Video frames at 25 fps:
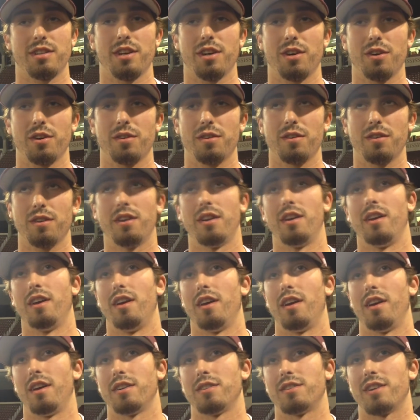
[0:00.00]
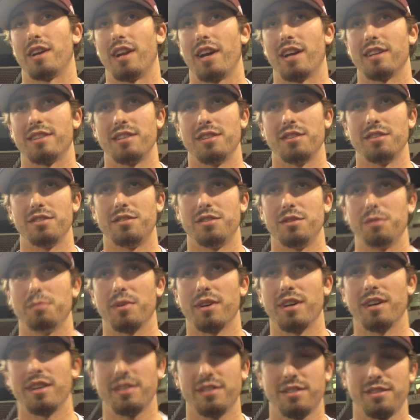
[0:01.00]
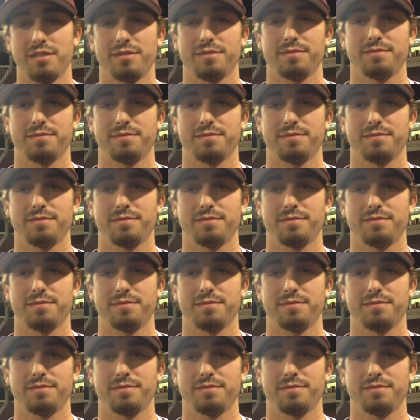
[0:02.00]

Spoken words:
know, try not to do too much.